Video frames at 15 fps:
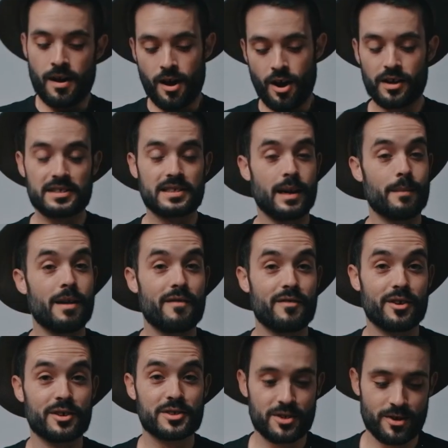honestly, I'm not
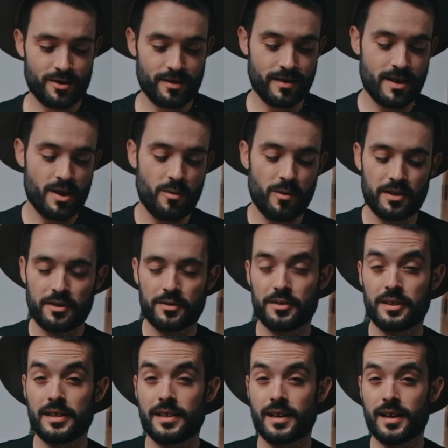very certain whether
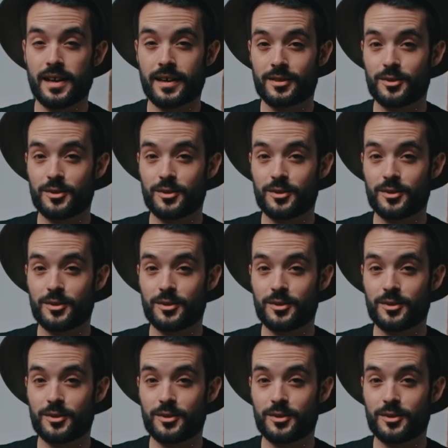the